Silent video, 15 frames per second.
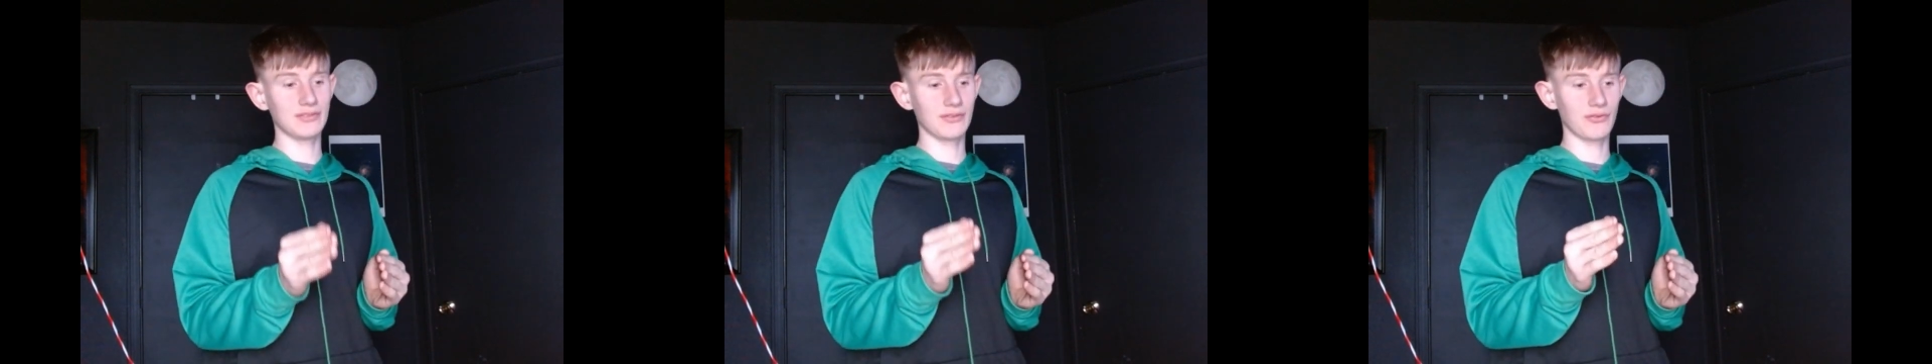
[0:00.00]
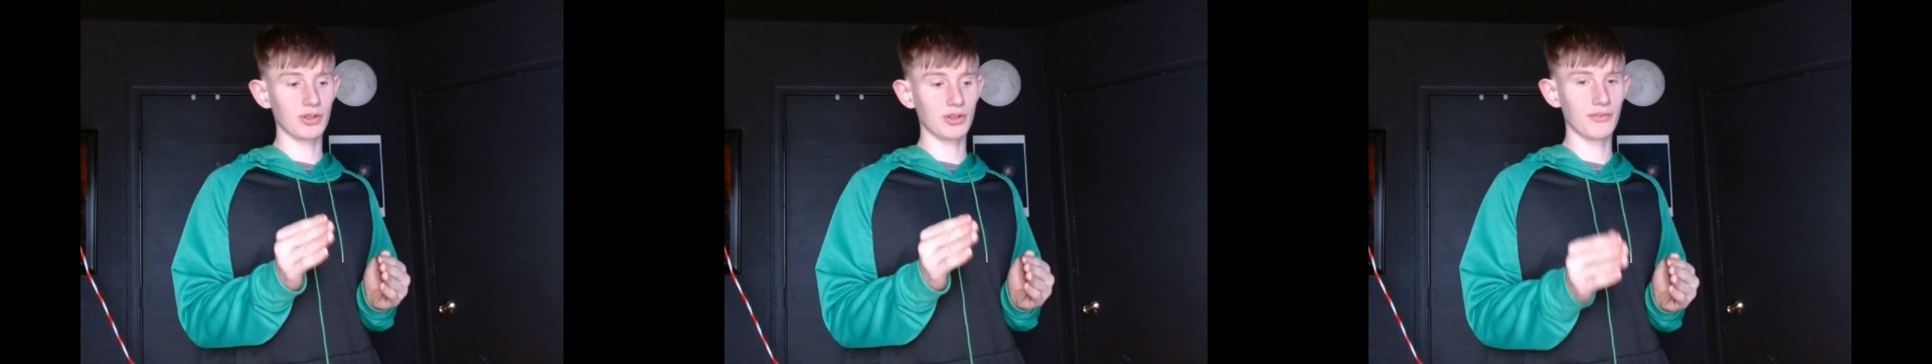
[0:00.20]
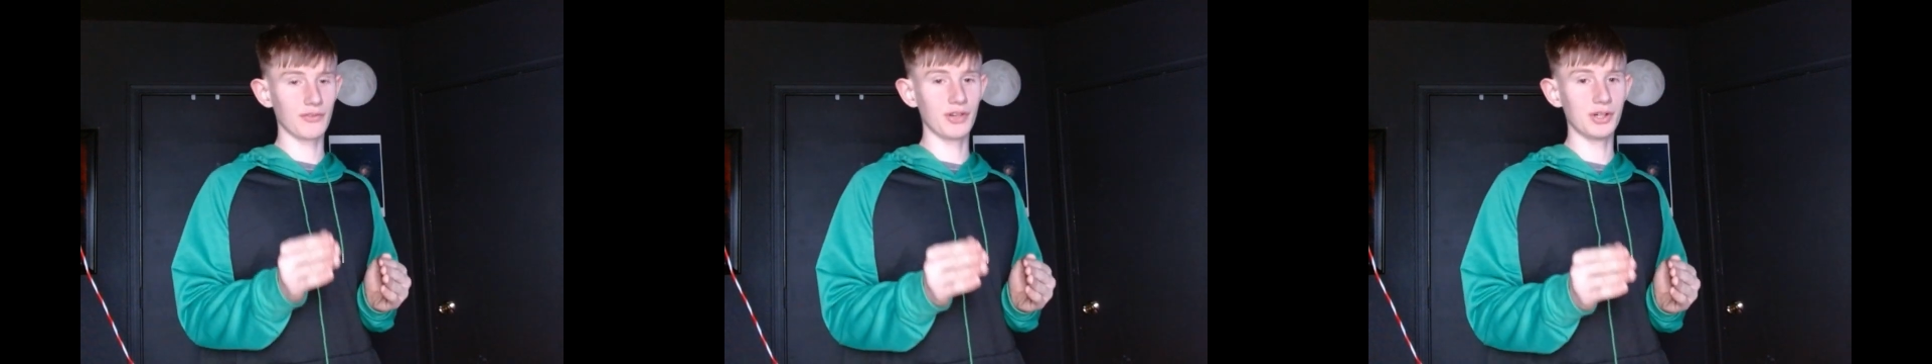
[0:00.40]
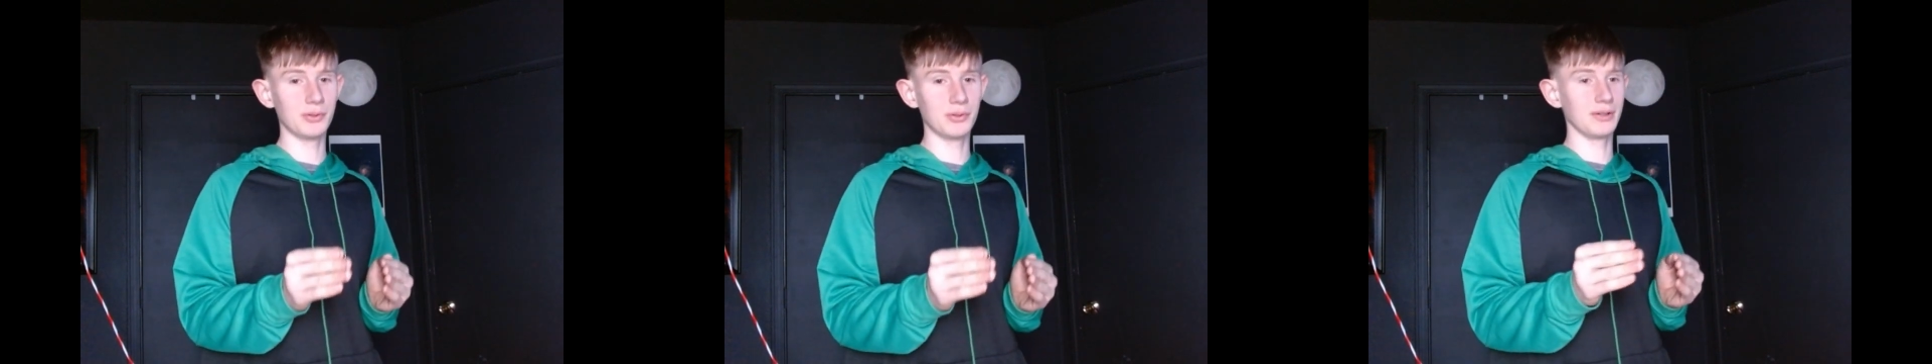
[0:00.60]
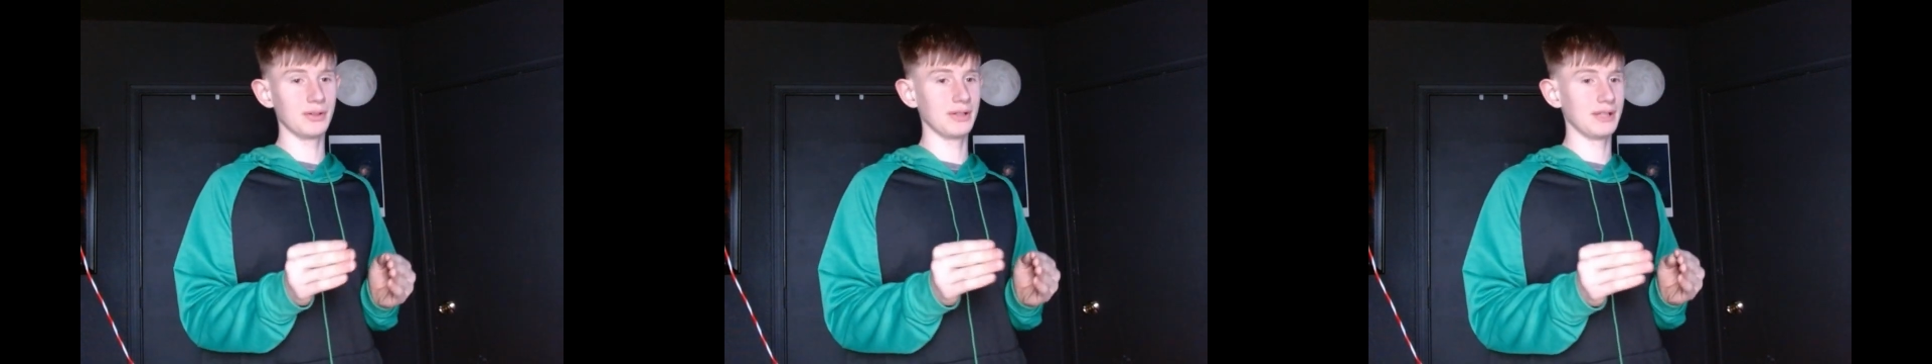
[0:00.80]
for the
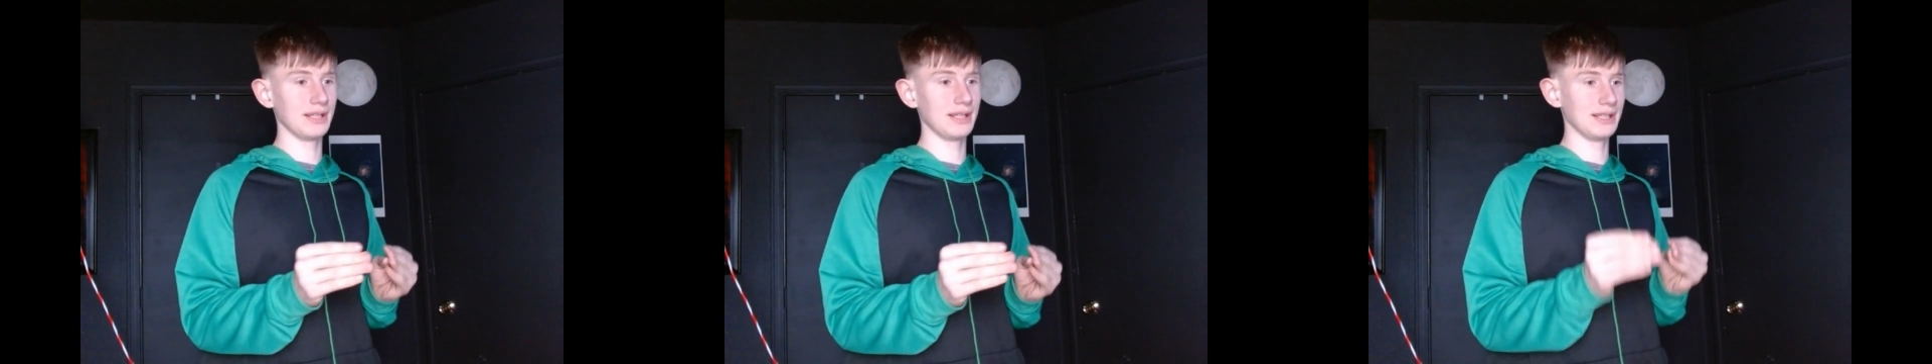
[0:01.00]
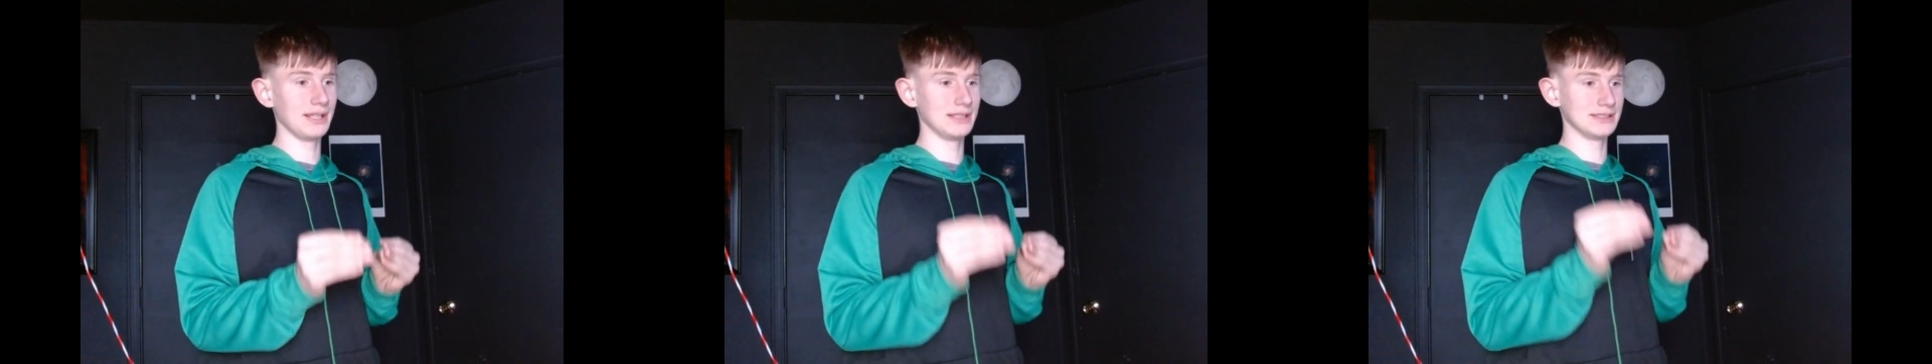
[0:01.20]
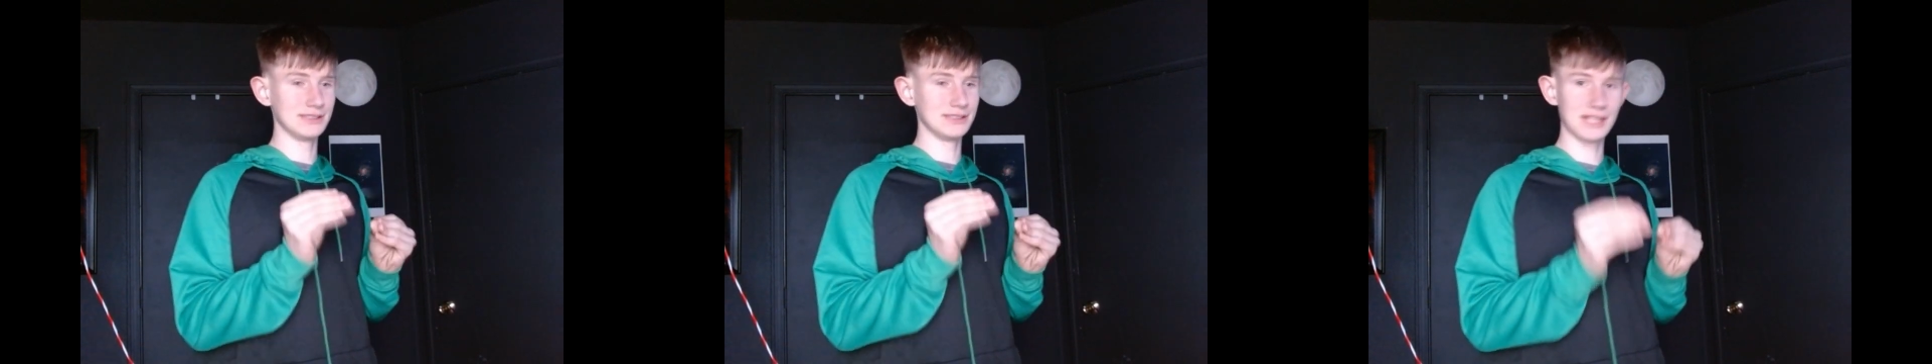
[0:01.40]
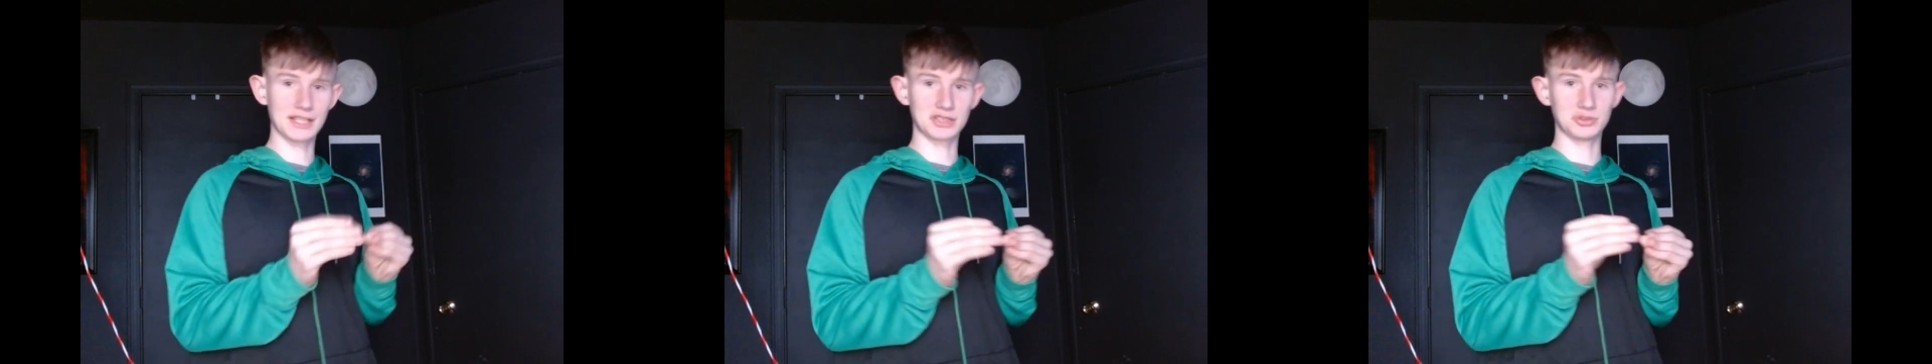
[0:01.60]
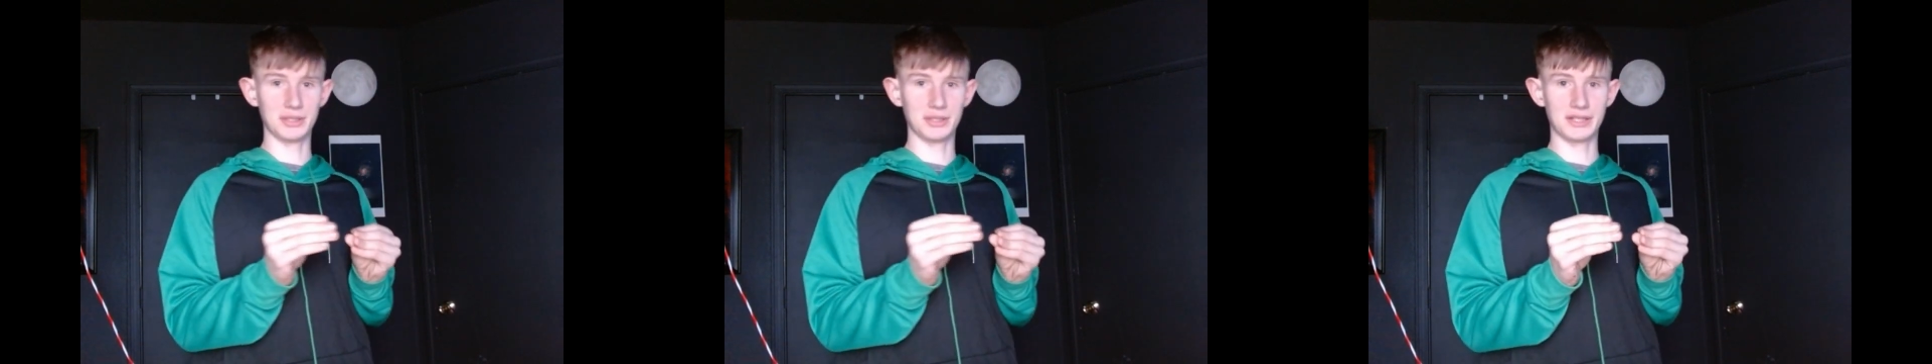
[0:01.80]
vote is next
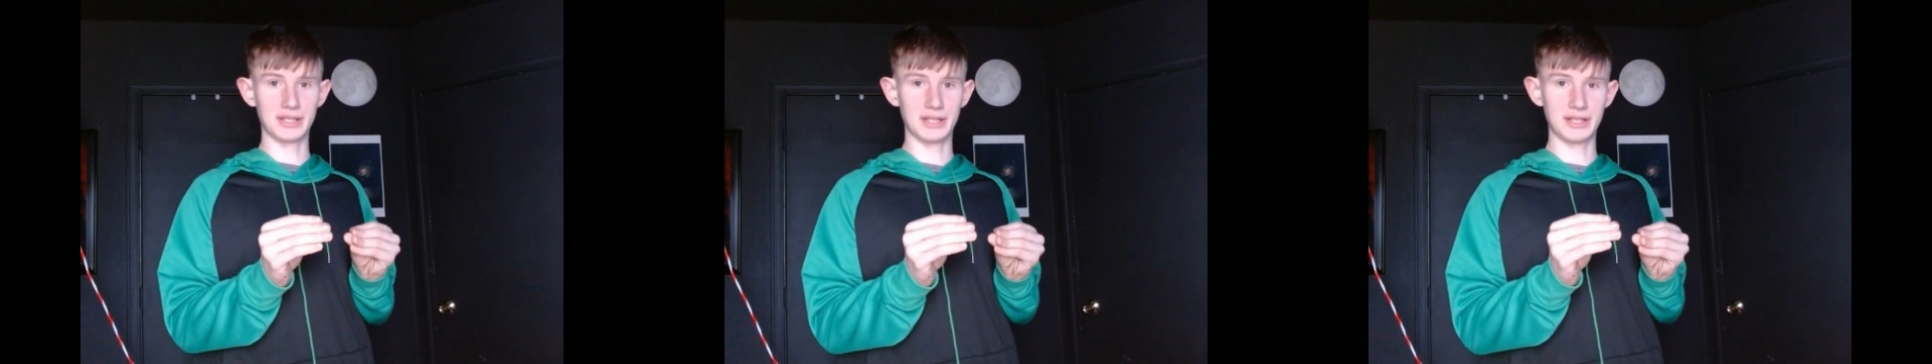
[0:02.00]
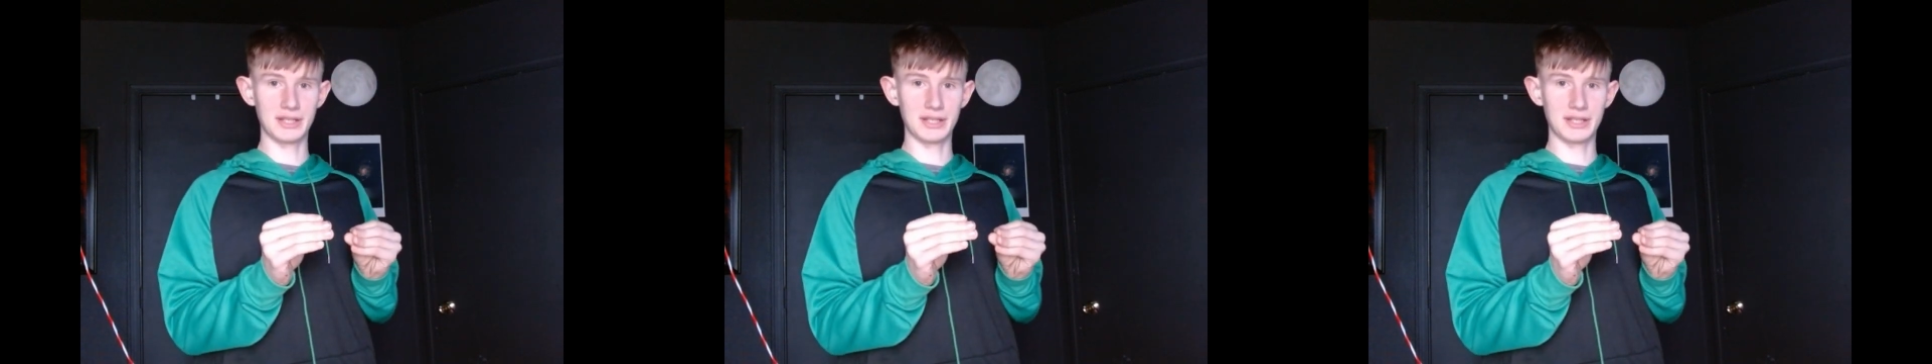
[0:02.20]
week.